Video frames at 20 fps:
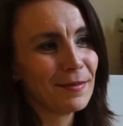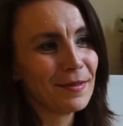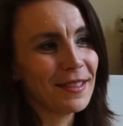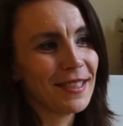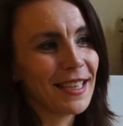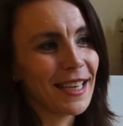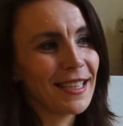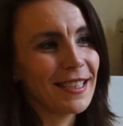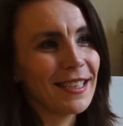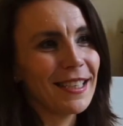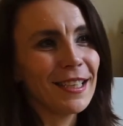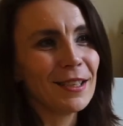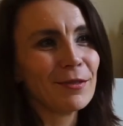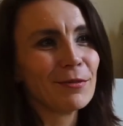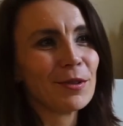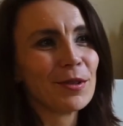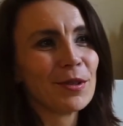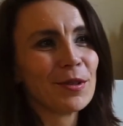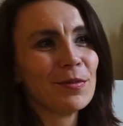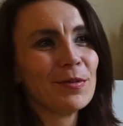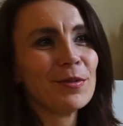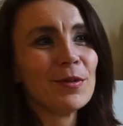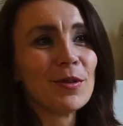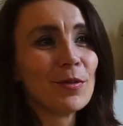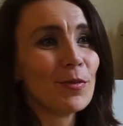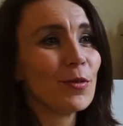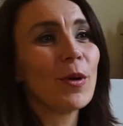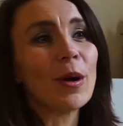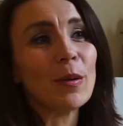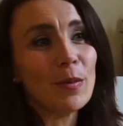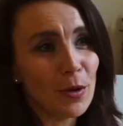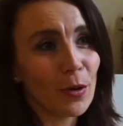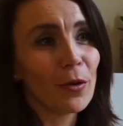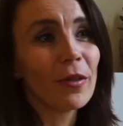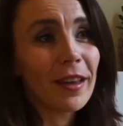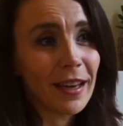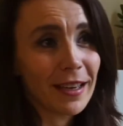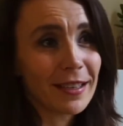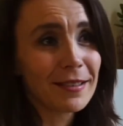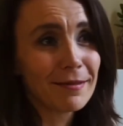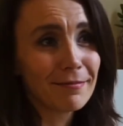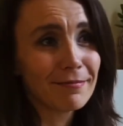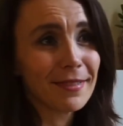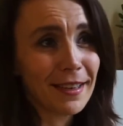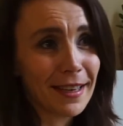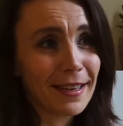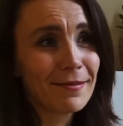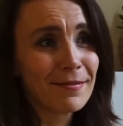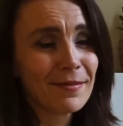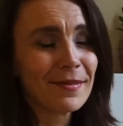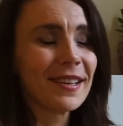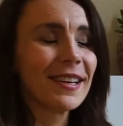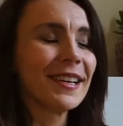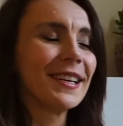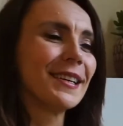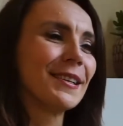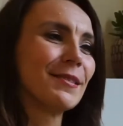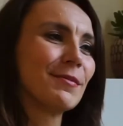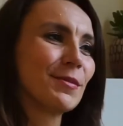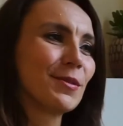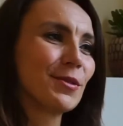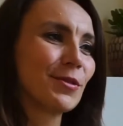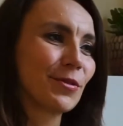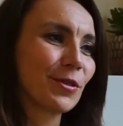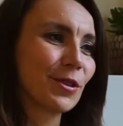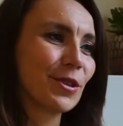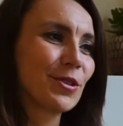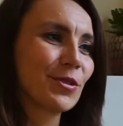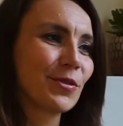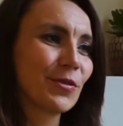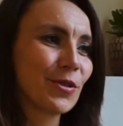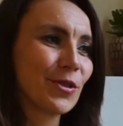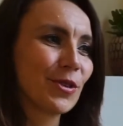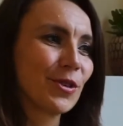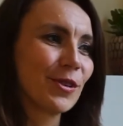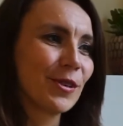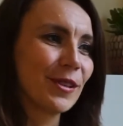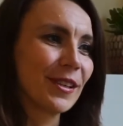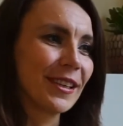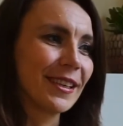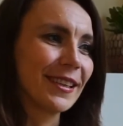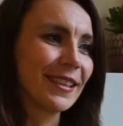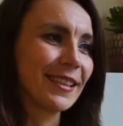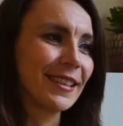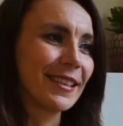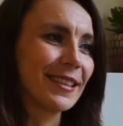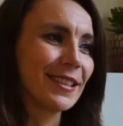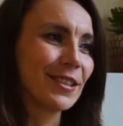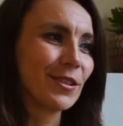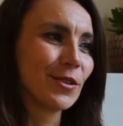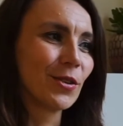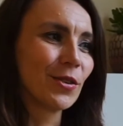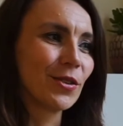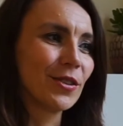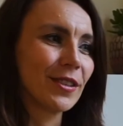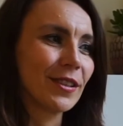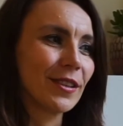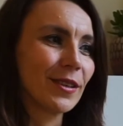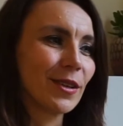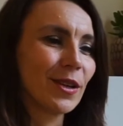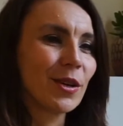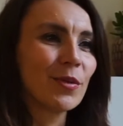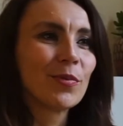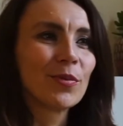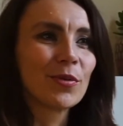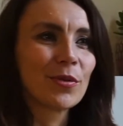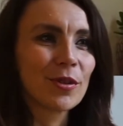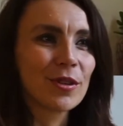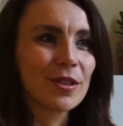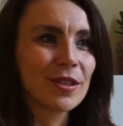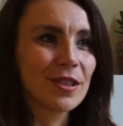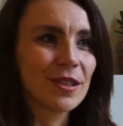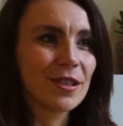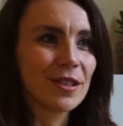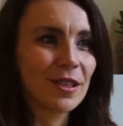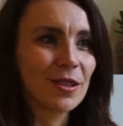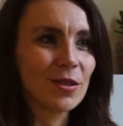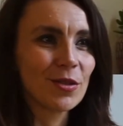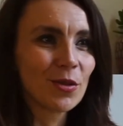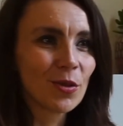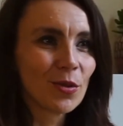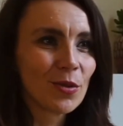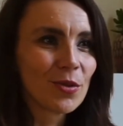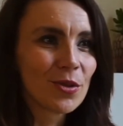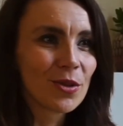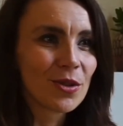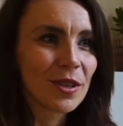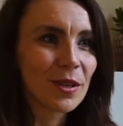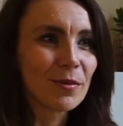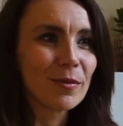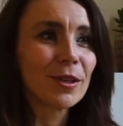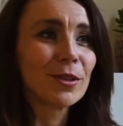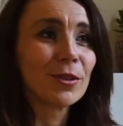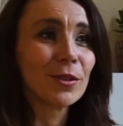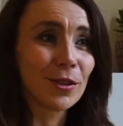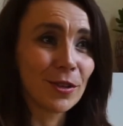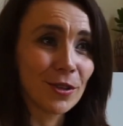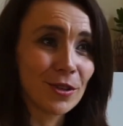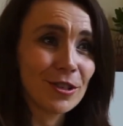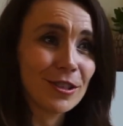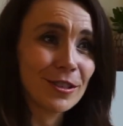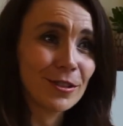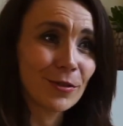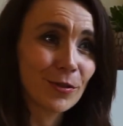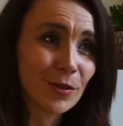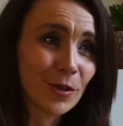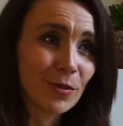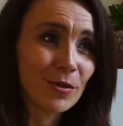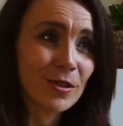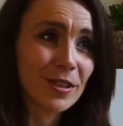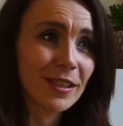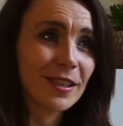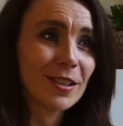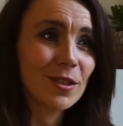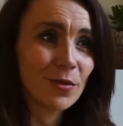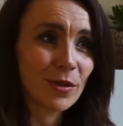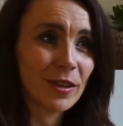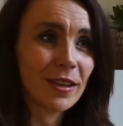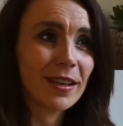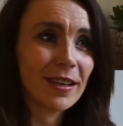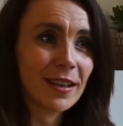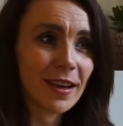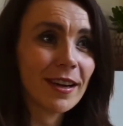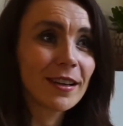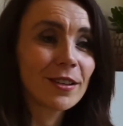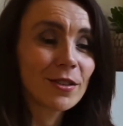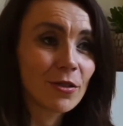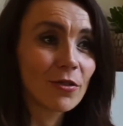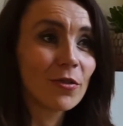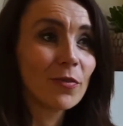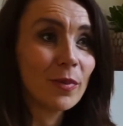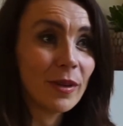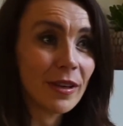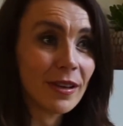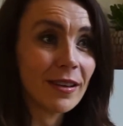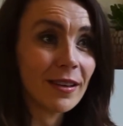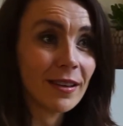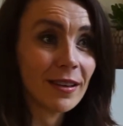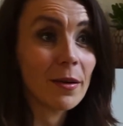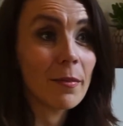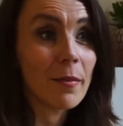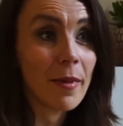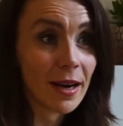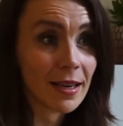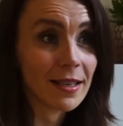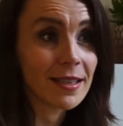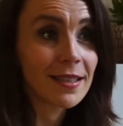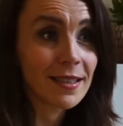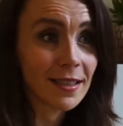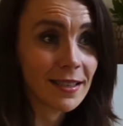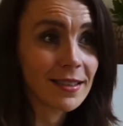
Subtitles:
that it was way beyond that. Yeah. So first of all, it's not a process and tools and methodologies of coaching. It's really an act of being and a mindset